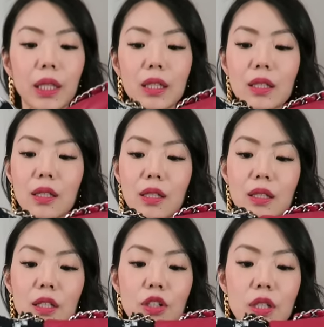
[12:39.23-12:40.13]
but it's
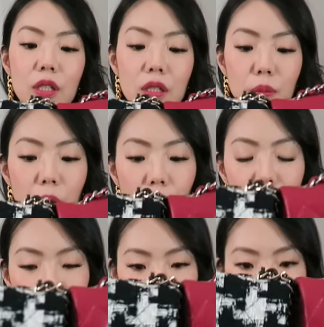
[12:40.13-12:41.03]
it's such a
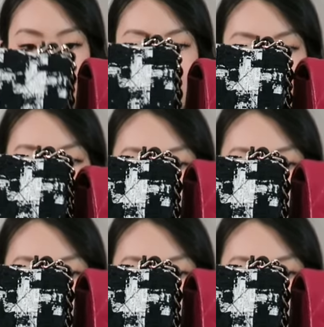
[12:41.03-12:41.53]
small difference that